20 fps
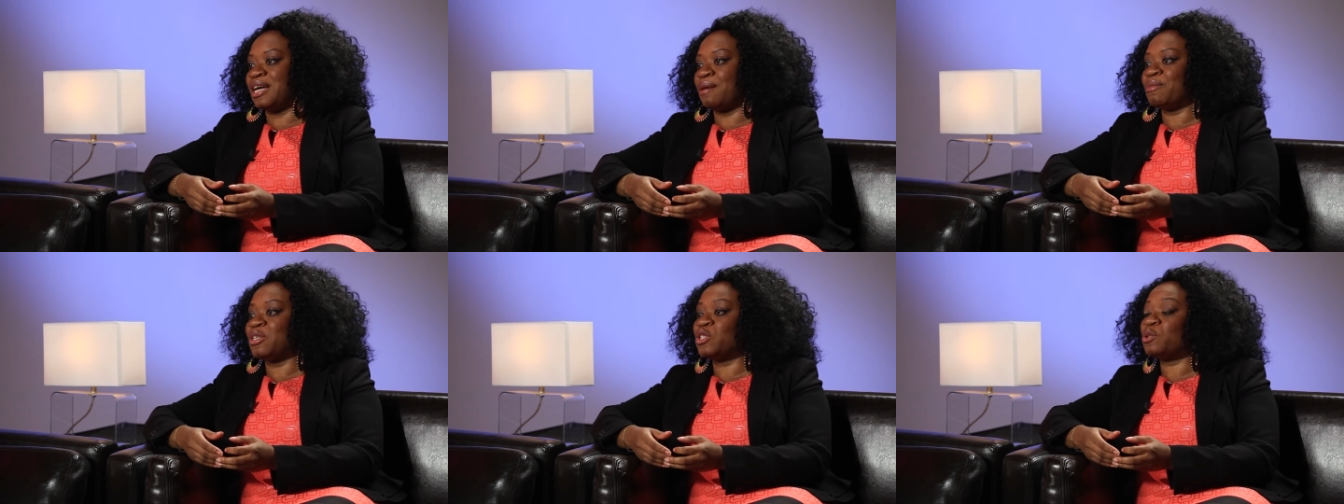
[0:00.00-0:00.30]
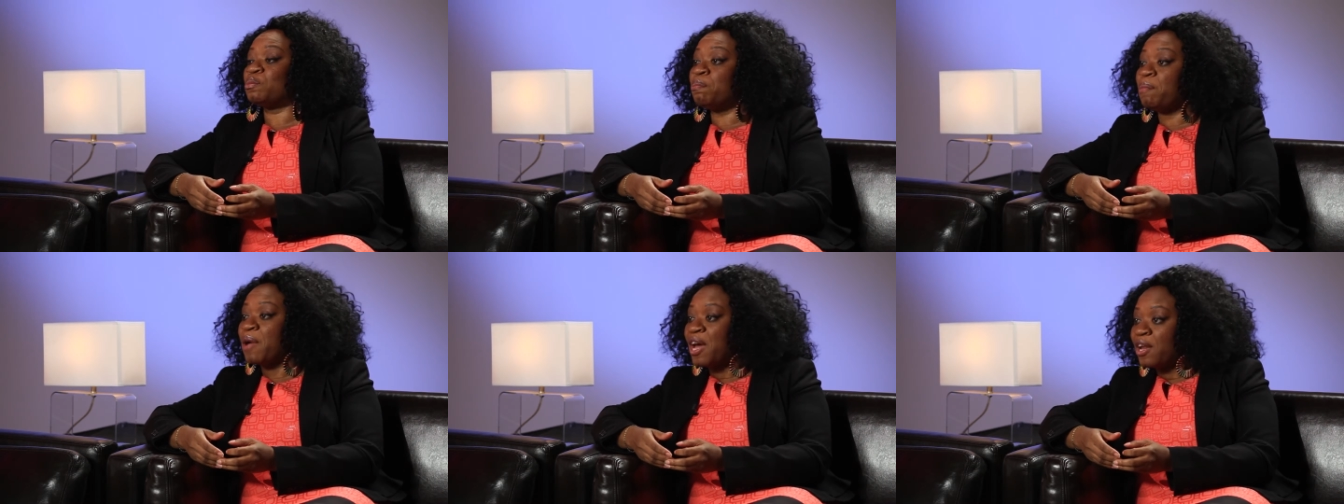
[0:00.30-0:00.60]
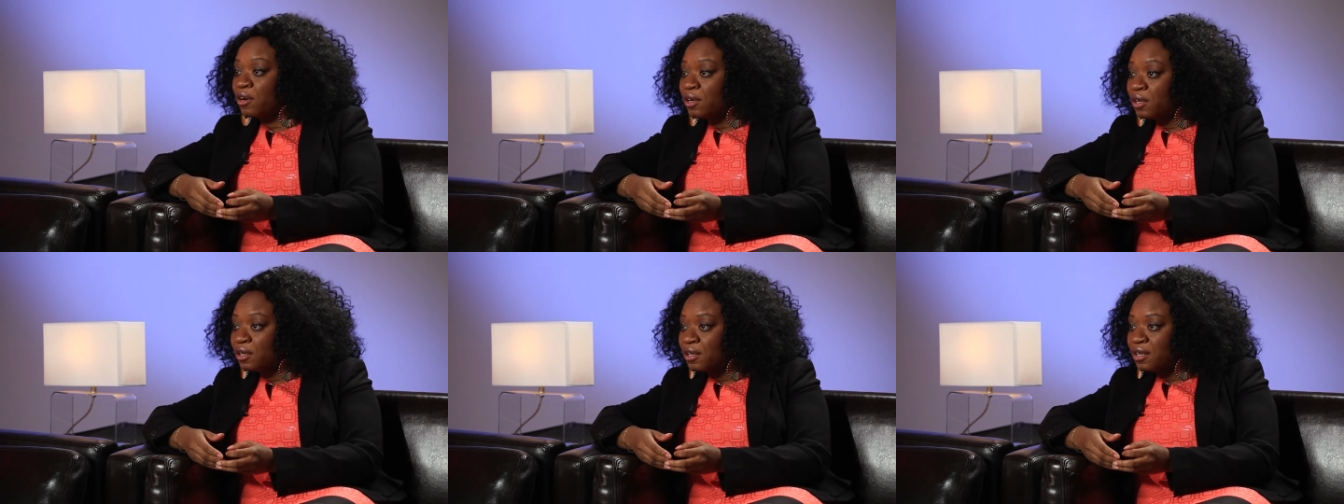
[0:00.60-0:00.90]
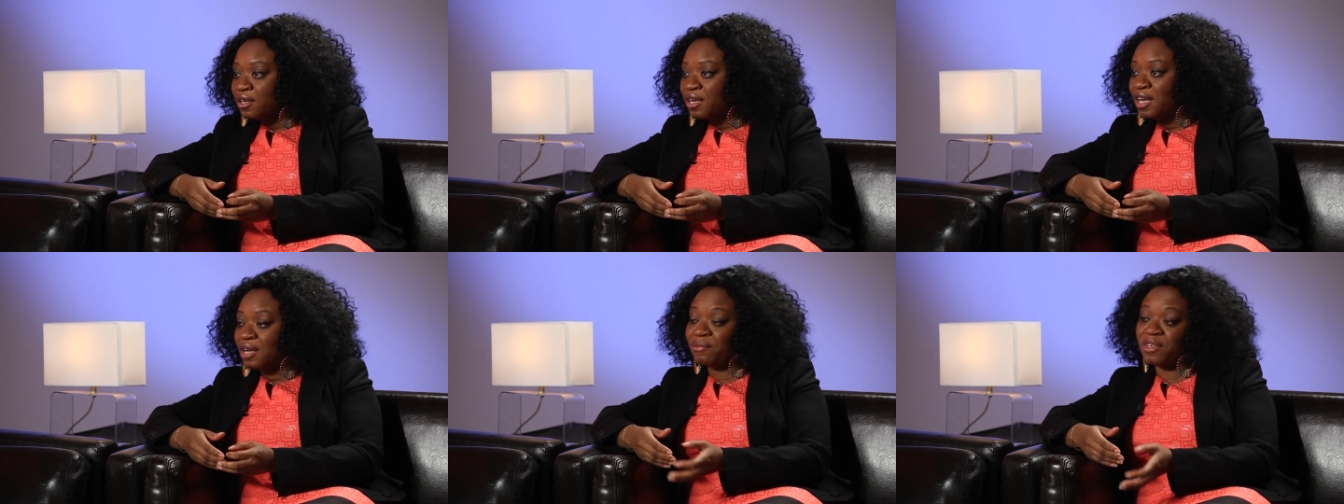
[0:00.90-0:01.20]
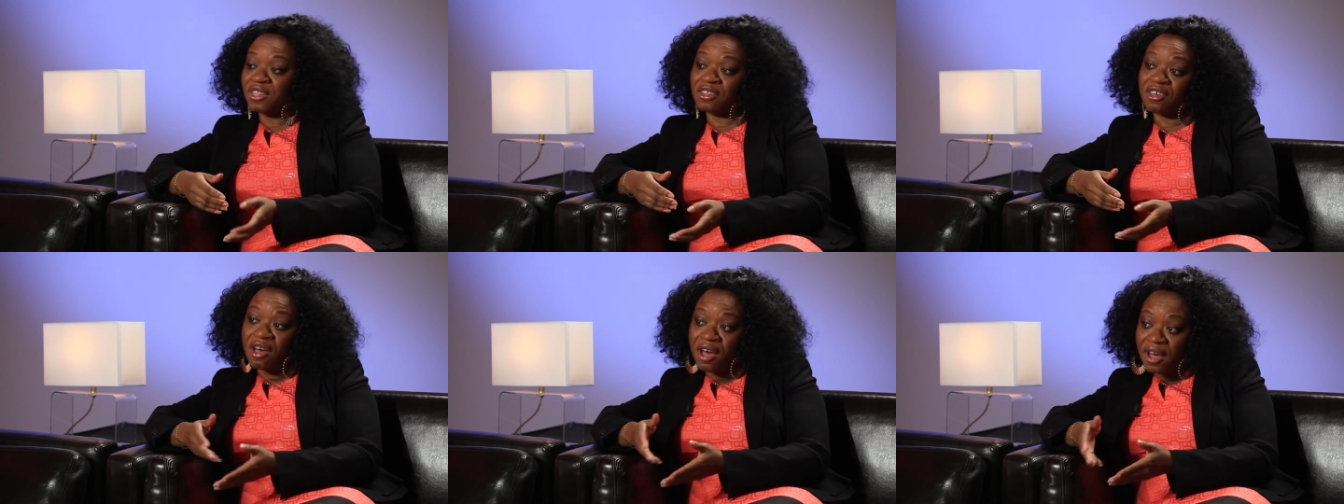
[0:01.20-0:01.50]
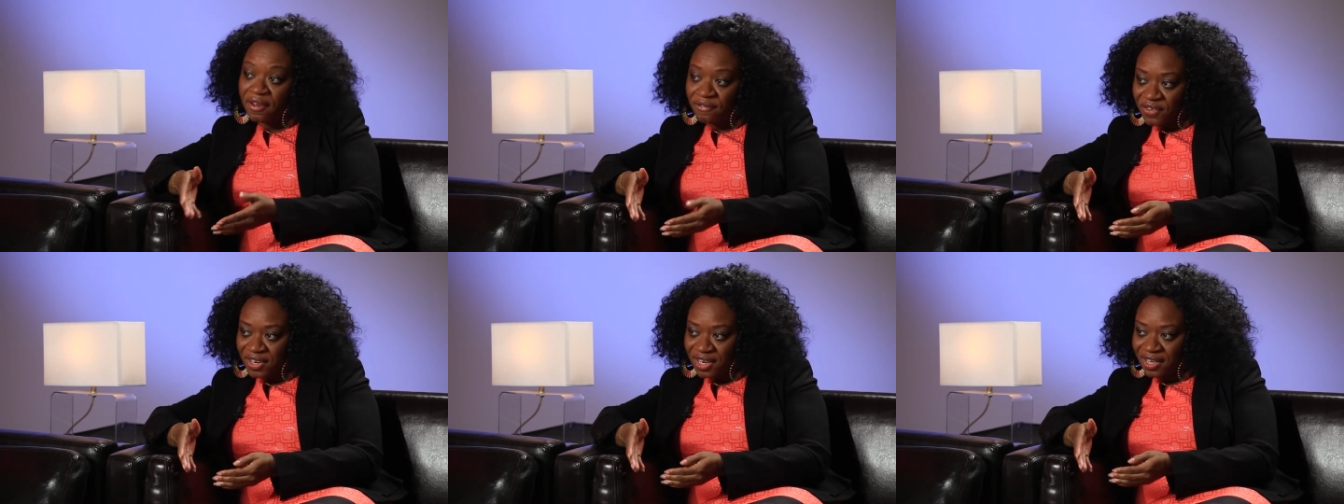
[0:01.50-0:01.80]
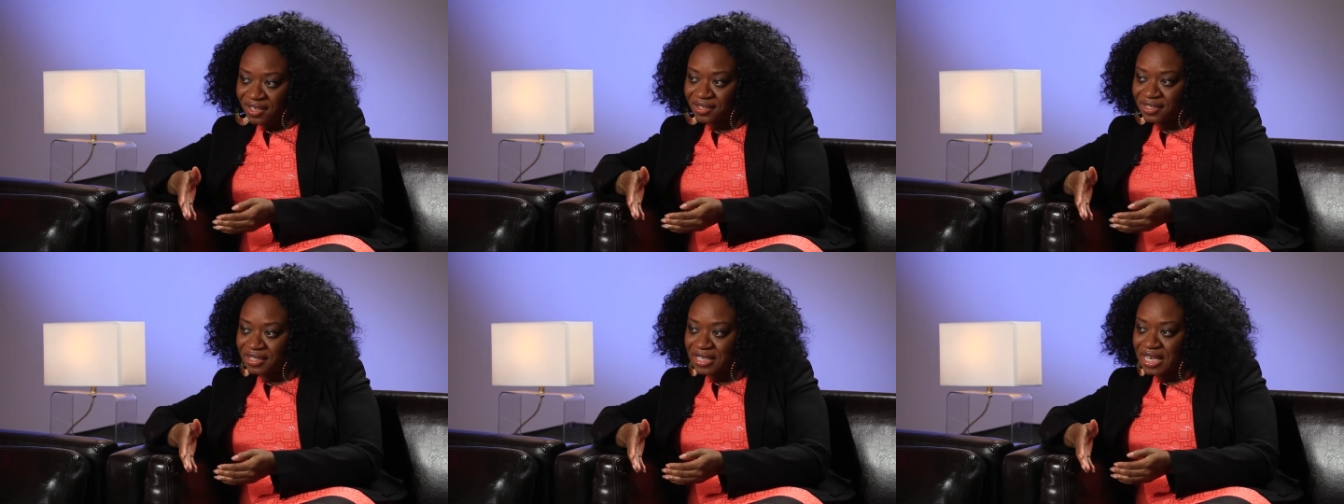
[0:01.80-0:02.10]
that much better and with
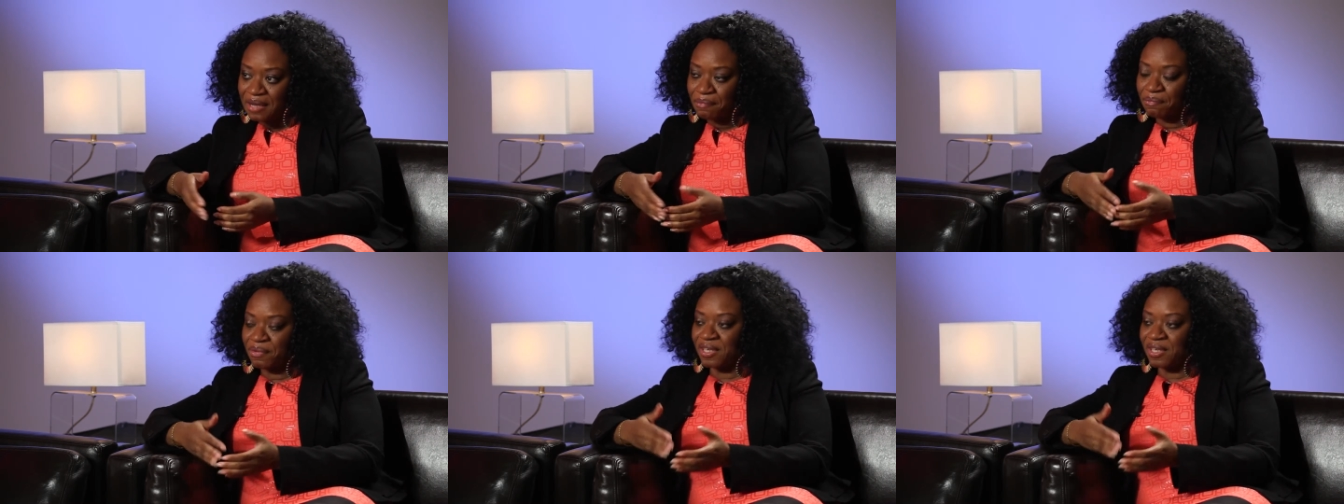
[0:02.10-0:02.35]
confidence,